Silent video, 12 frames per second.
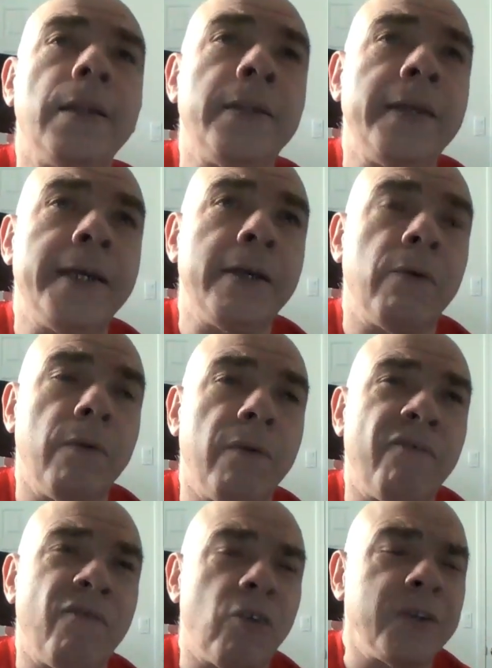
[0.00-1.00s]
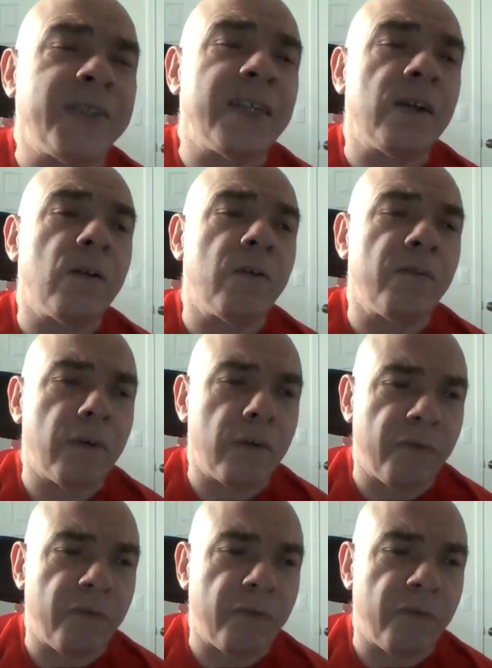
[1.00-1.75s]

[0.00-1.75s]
The first single